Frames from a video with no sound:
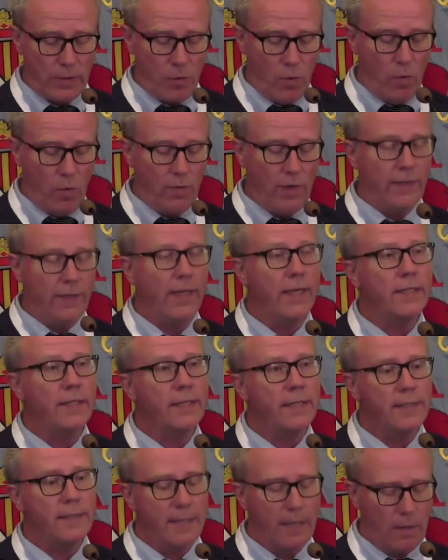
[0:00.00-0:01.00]
has already
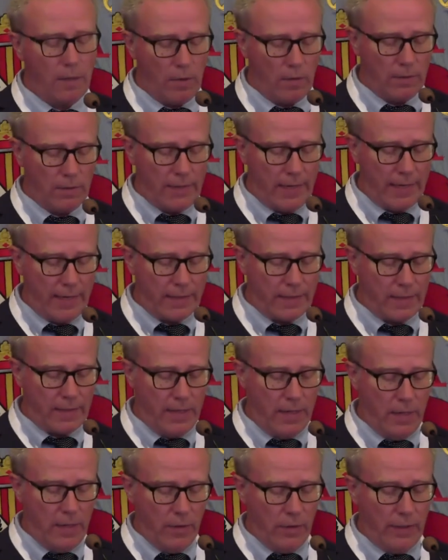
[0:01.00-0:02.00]
existing contacts
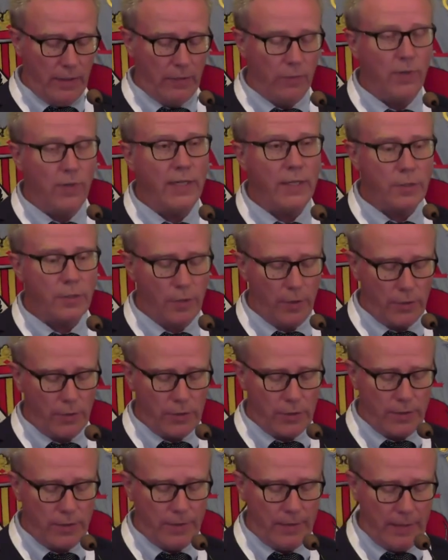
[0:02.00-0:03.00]
in
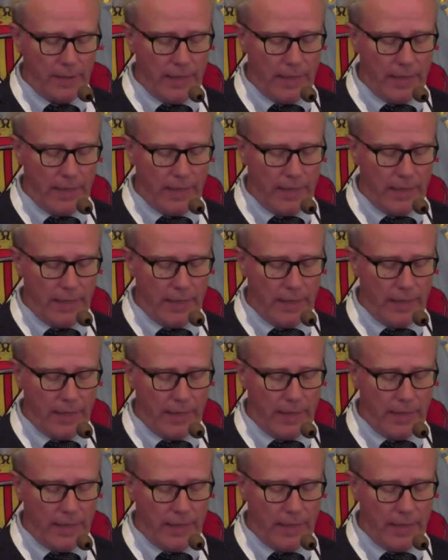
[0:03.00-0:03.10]
research